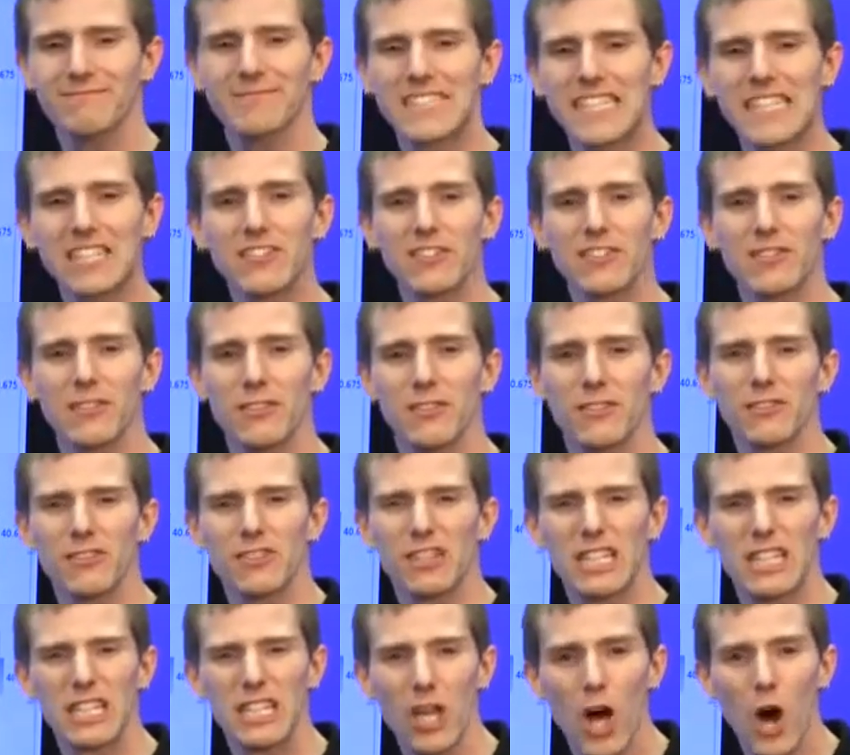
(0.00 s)
it's
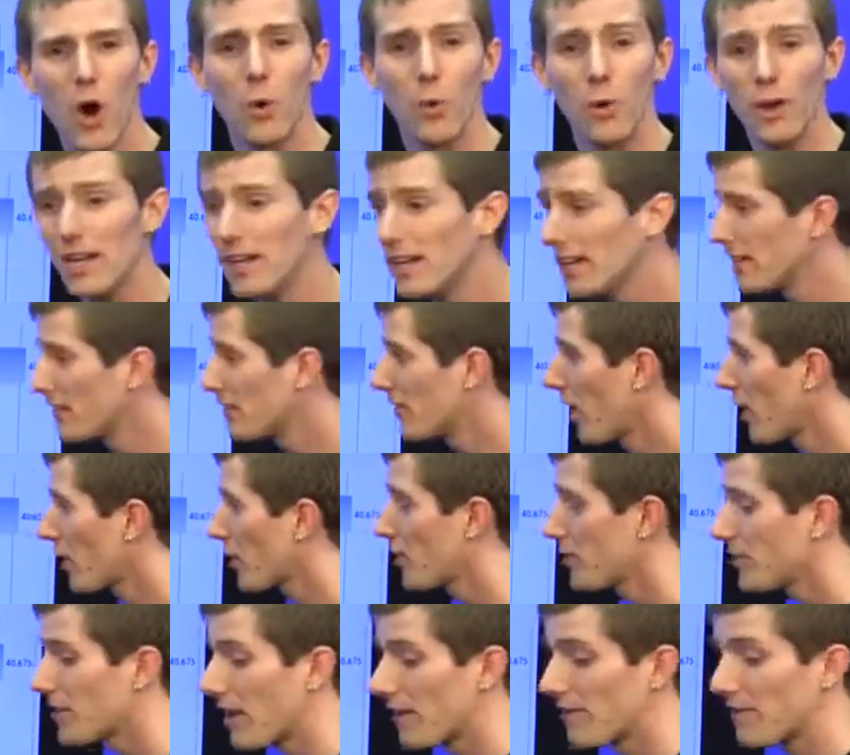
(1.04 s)
slow. It's not
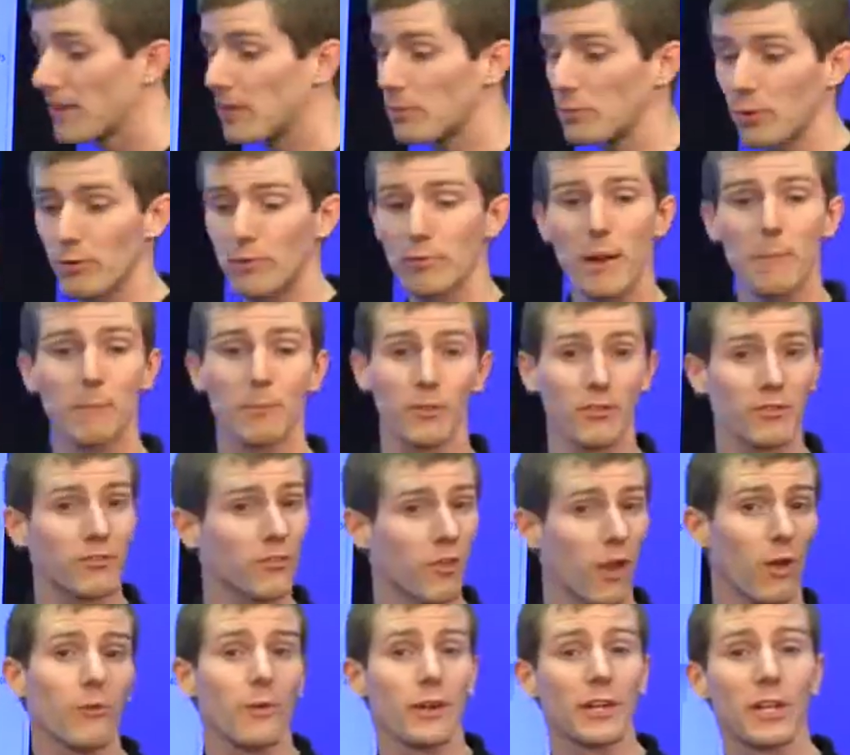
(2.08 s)
good enough anymore. Remember, this is
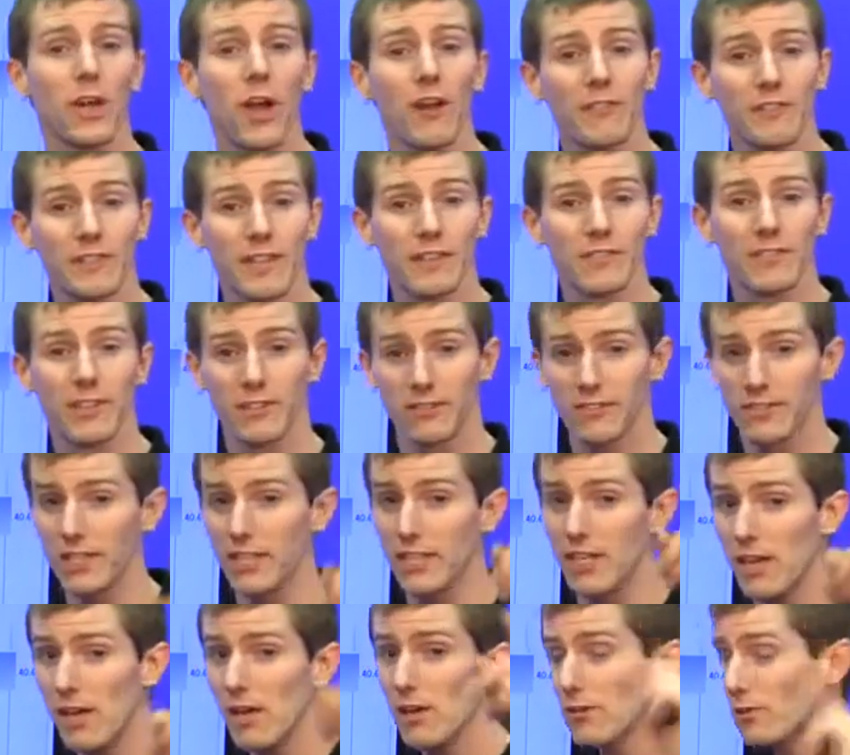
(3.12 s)
all running off an
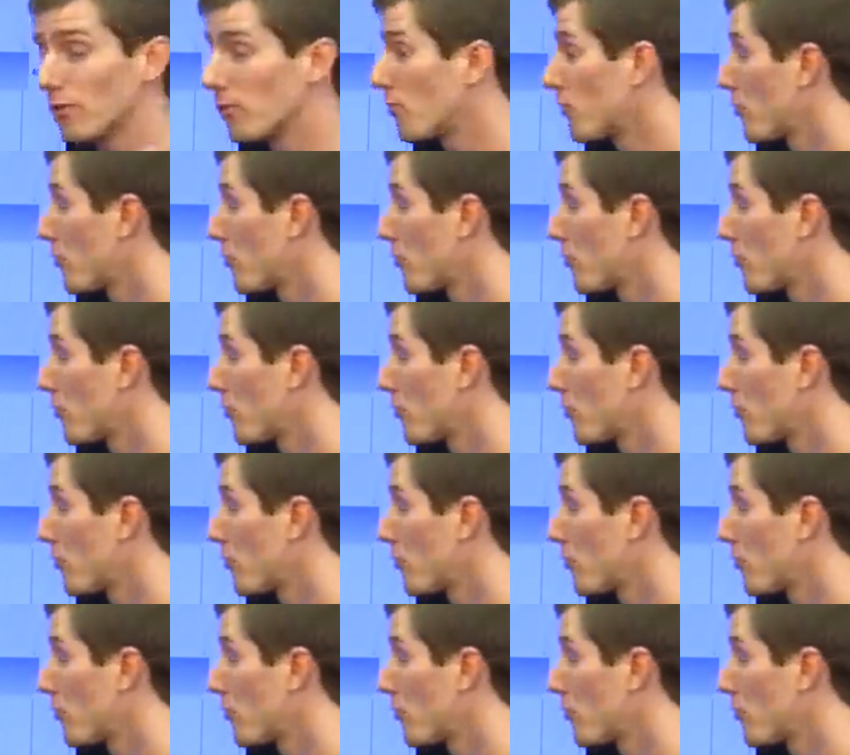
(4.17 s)
SSD, so